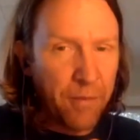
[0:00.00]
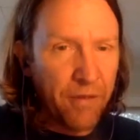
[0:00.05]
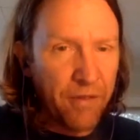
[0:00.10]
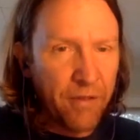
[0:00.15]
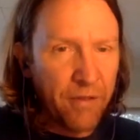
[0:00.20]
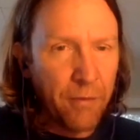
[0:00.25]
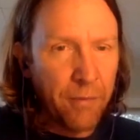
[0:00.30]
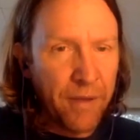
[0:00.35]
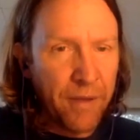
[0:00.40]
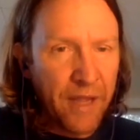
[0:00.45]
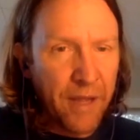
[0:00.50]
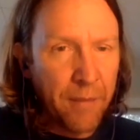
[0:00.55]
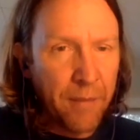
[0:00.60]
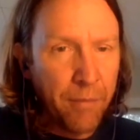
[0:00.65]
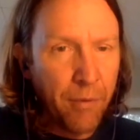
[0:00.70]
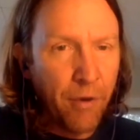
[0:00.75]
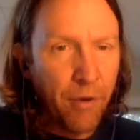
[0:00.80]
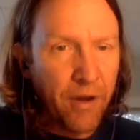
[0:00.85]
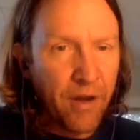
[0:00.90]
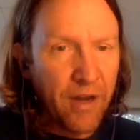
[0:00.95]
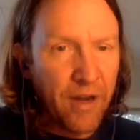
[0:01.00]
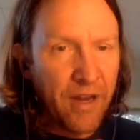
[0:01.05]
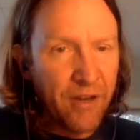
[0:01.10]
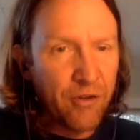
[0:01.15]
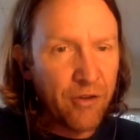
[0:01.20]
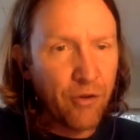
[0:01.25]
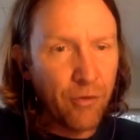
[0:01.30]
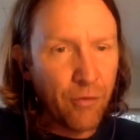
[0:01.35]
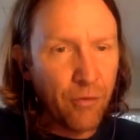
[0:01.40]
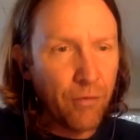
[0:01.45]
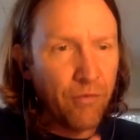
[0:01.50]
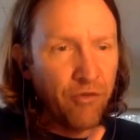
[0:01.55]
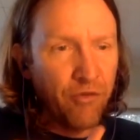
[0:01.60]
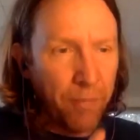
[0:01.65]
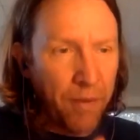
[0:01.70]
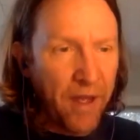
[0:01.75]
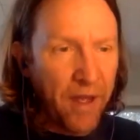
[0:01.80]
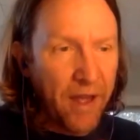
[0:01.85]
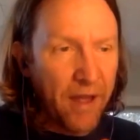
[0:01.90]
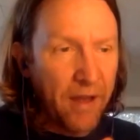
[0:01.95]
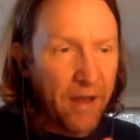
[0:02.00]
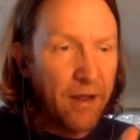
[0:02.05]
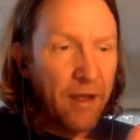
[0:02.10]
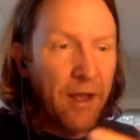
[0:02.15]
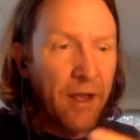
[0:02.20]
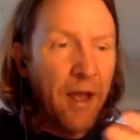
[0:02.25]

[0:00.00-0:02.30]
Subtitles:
still being imported into Japan.